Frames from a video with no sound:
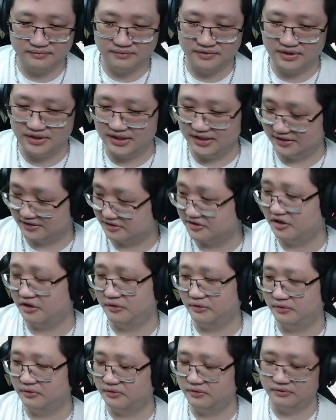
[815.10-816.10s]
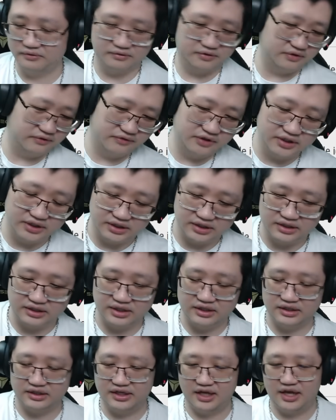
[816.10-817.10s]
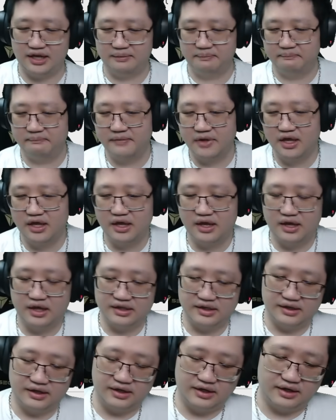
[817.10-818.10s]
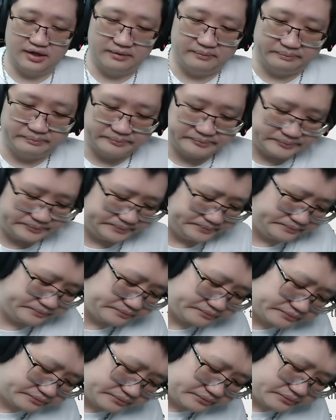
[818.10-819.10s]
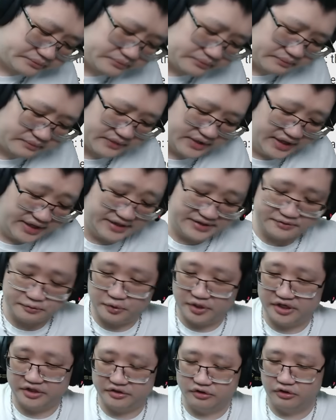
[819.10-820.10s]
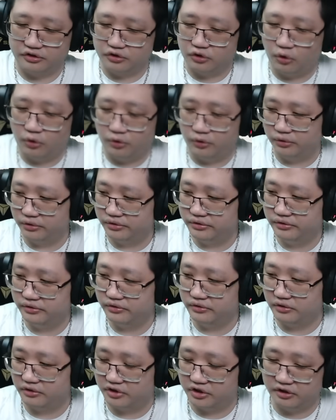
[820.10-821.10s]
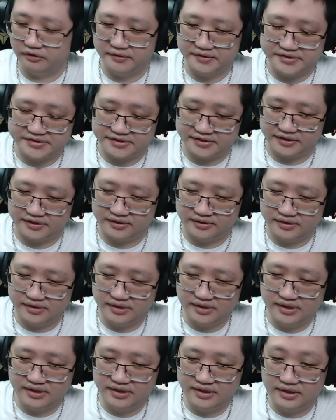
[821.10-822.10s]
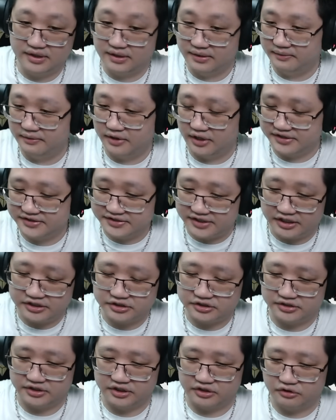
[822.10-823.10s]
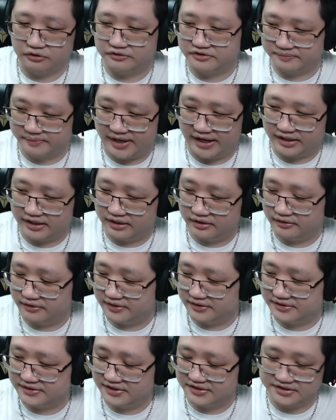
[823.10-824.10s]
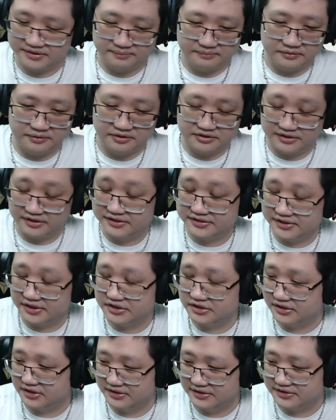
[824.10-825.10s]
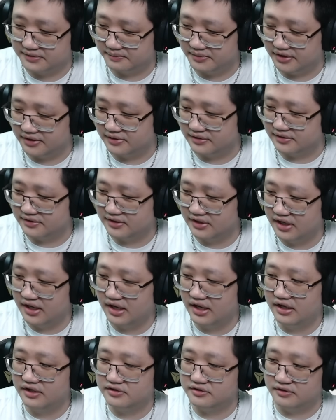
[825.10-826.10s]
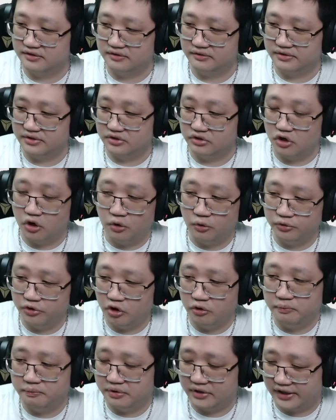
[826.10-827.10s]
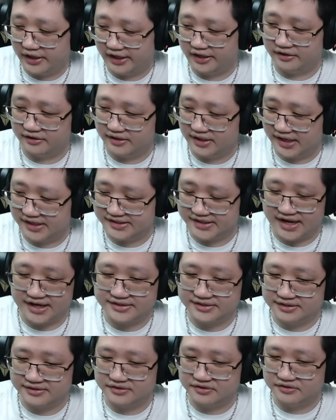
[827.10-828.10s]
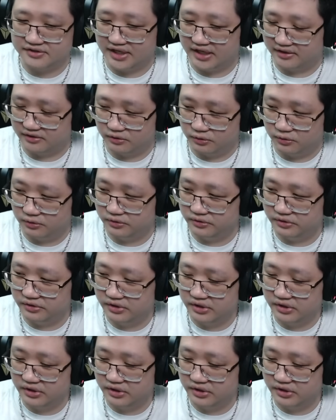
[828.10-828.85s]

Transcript: ESO, or really in any game, um, is where your gold, your currency, essentially goes back into the system, essentially disappears. So no no player has access to that gold.